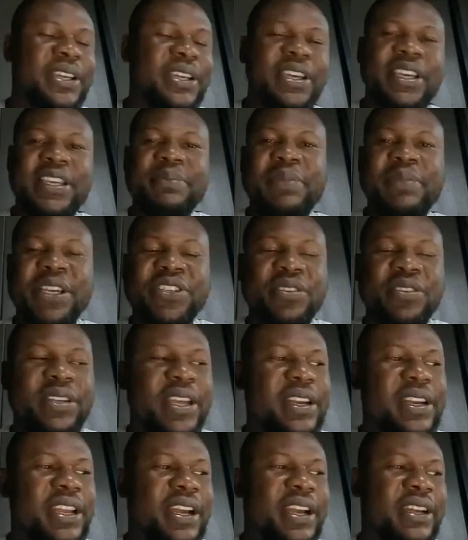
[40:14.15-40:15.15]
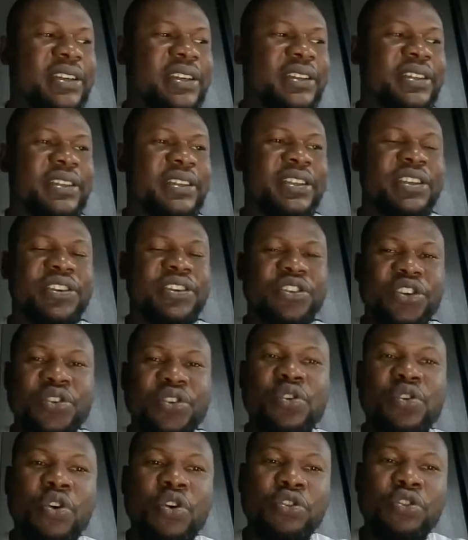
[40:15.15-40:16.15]
he mentioned earlier, you
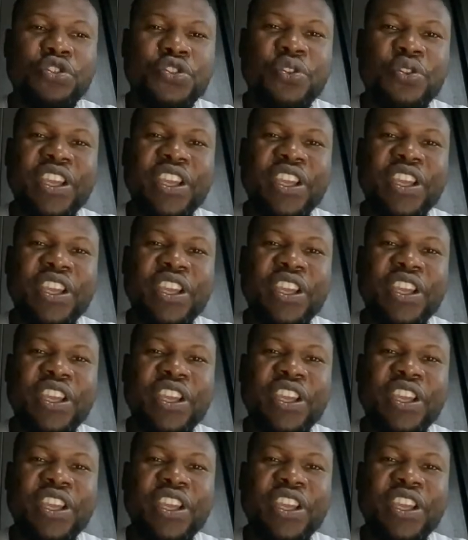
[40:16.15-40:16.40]
could control